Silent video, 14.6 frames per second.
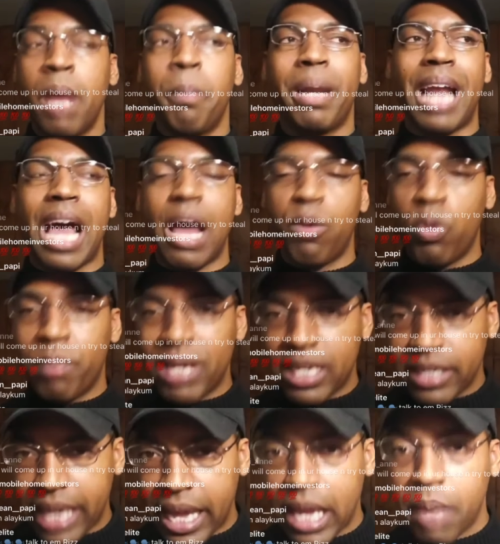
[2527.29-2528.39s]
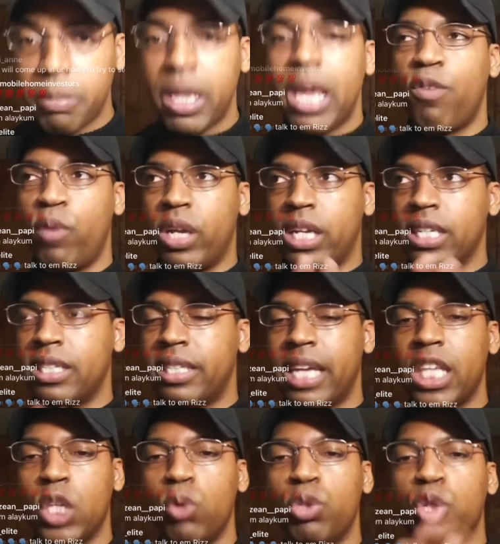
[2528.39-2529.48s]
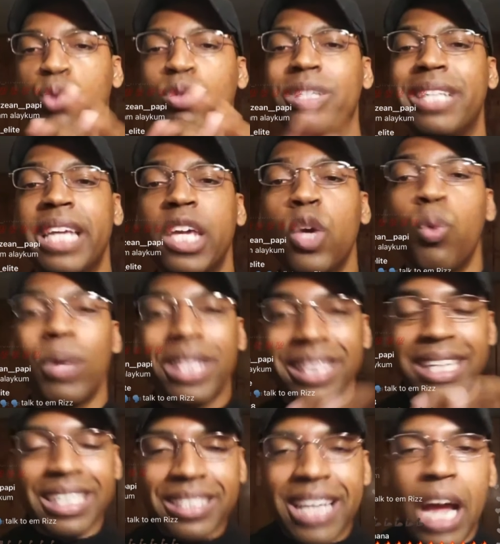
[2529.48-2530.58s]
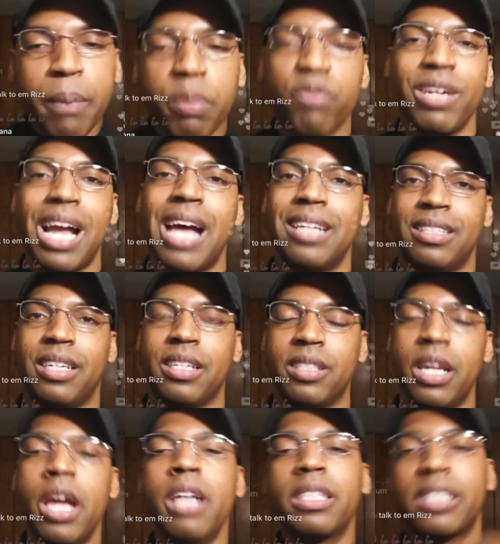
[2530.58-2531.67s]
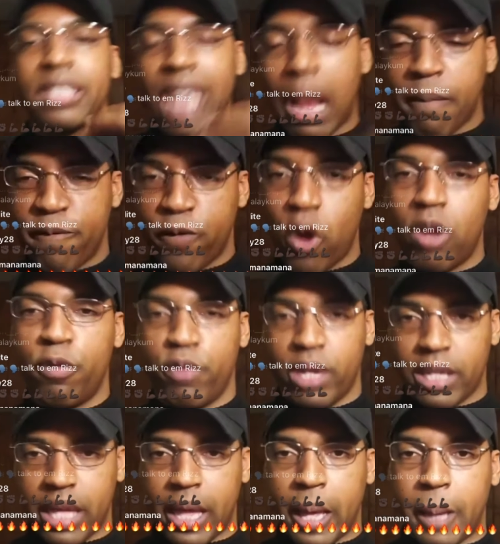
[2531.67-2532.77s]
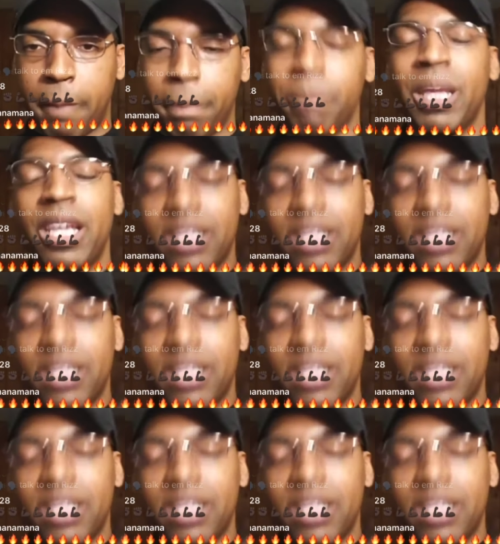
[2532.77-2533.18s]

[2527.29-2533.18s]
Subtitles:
But I will be damned if we continue to deal with this type of nonsense. Stop falling for the game.